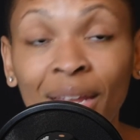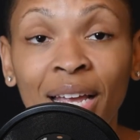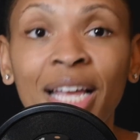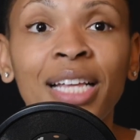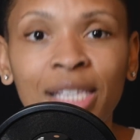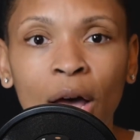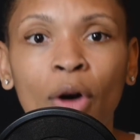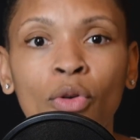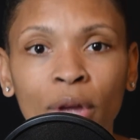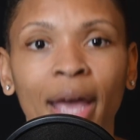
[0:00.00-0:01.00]
it's
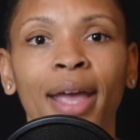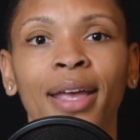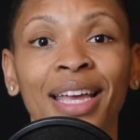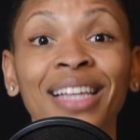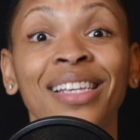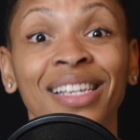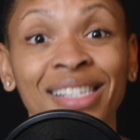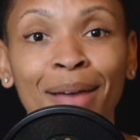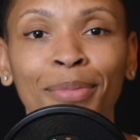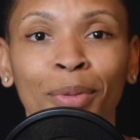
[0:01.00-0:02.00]
okay, it's
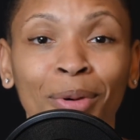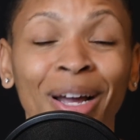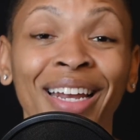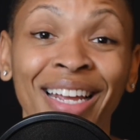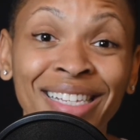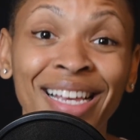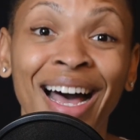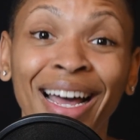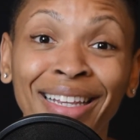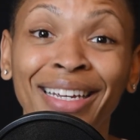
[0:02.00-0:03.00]
acceptable, and it's
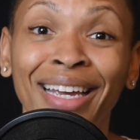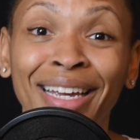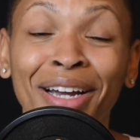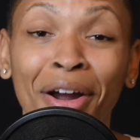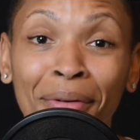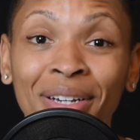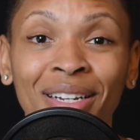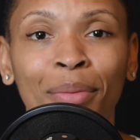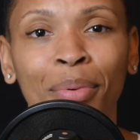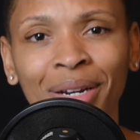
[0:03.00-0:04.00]
highly encouraged
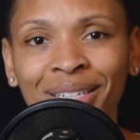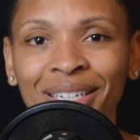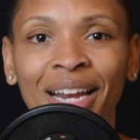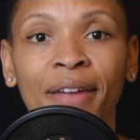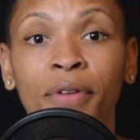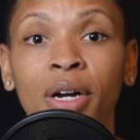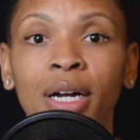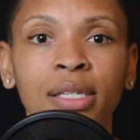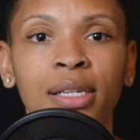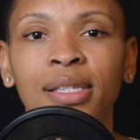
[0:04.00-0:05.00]
and appreciated for
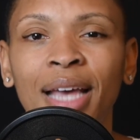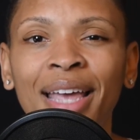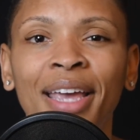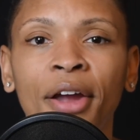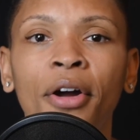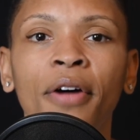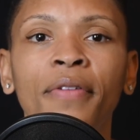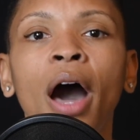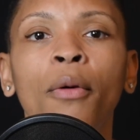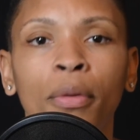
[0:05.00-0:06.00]
us to take care of
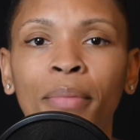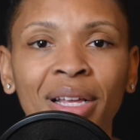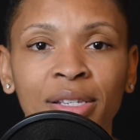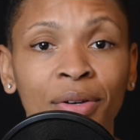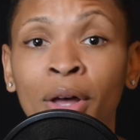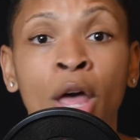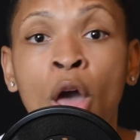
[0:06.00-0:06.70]
our mental.